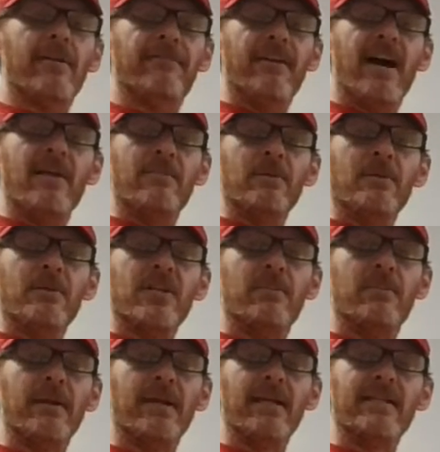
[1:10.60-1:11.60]
at 5%
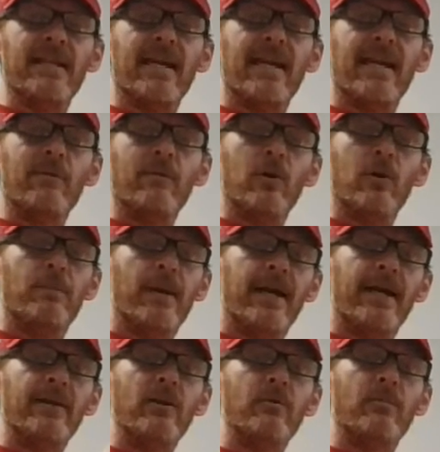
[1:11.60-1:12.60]
because they will
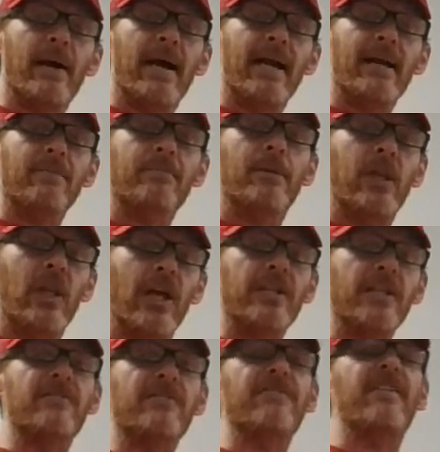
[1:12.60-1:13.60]
pay you back
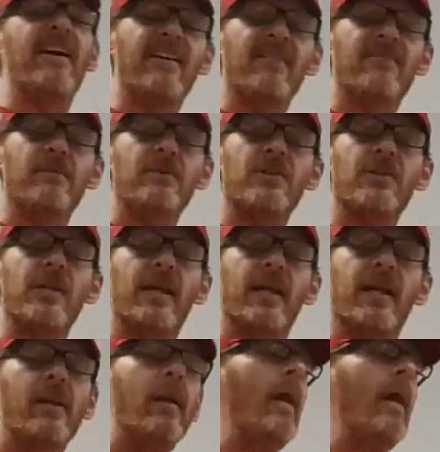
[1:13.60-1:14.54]
plus 5%.